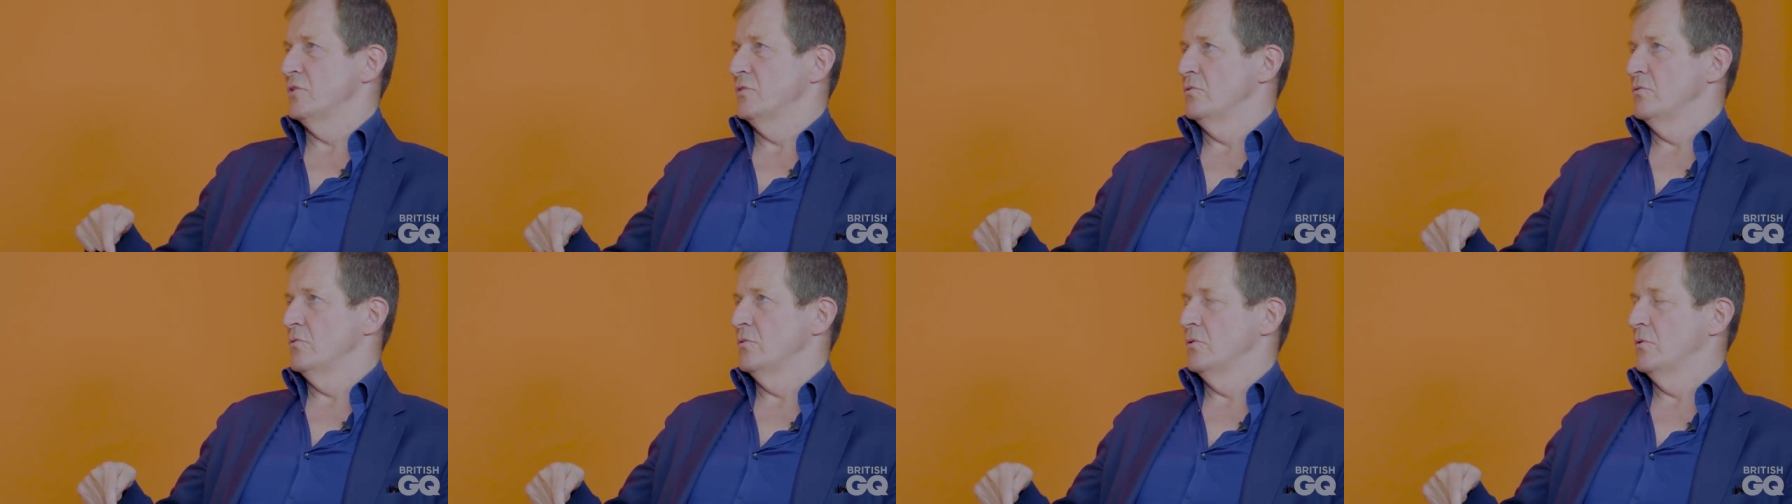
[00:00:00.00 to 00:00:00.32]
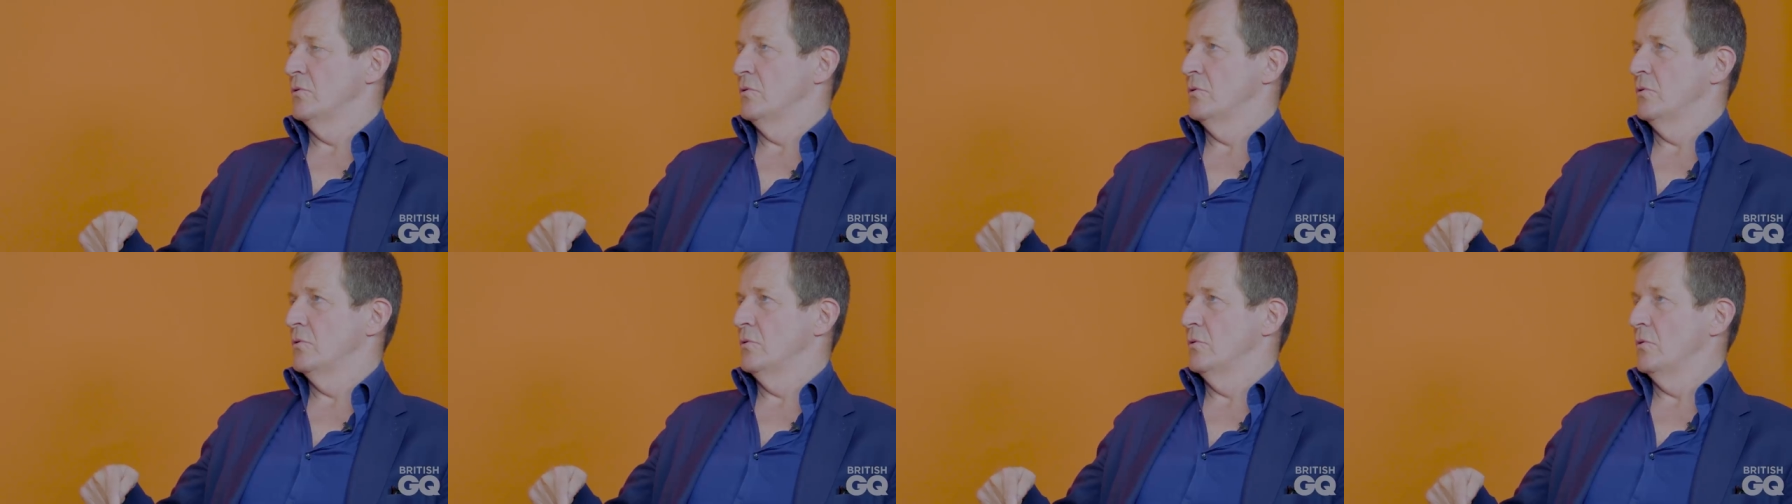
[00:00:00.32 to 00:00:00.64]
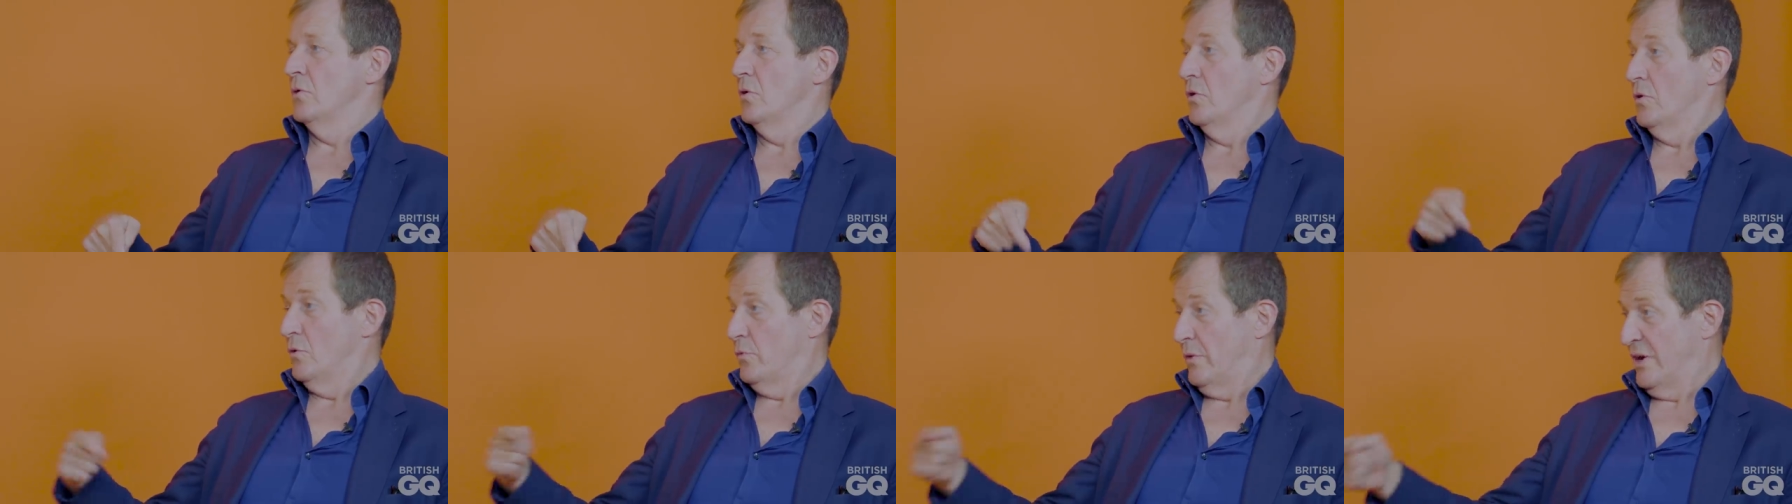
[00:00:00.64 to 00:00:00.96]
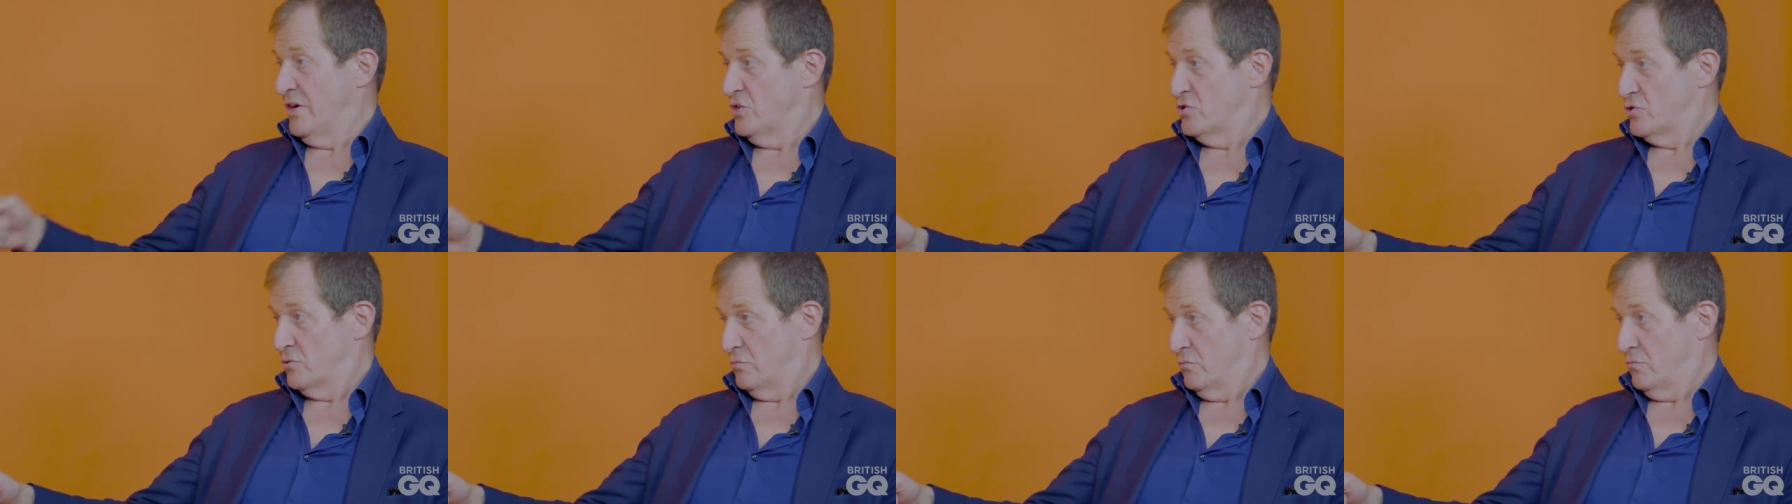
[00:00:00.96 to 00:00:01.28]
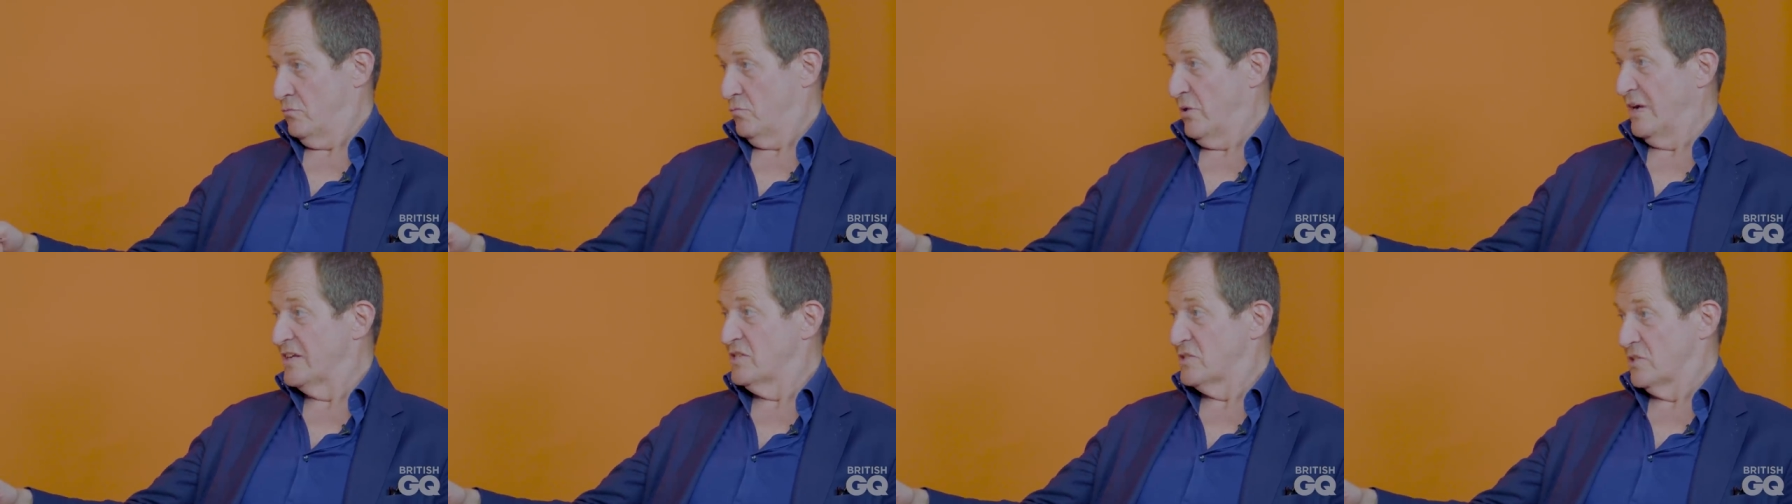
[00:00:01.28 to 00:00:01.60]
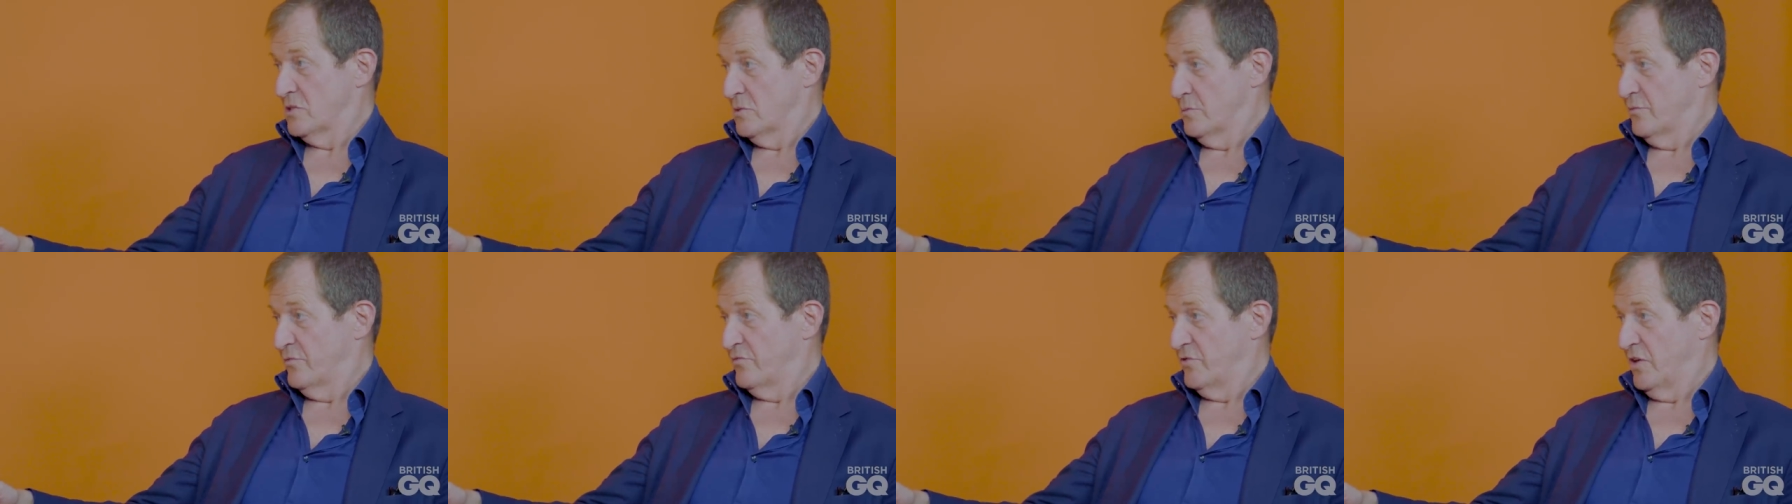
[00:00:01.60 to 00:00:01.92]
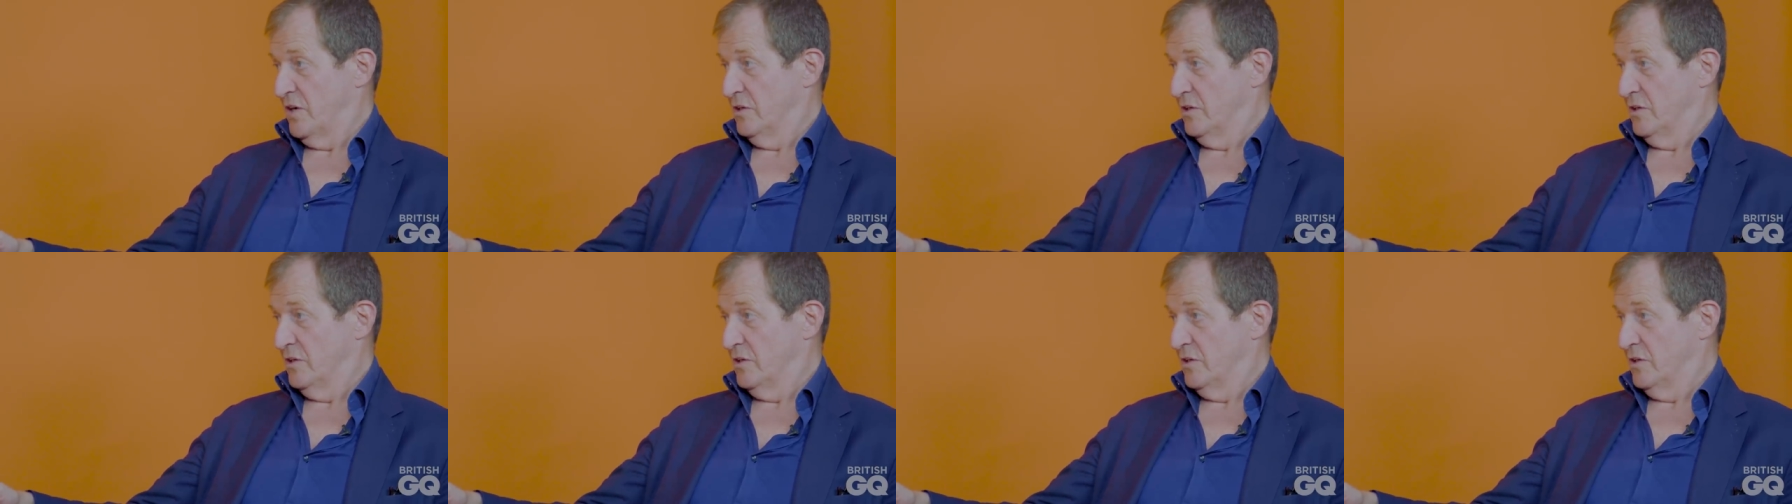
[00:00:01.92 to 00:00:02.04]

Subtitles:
you on a racism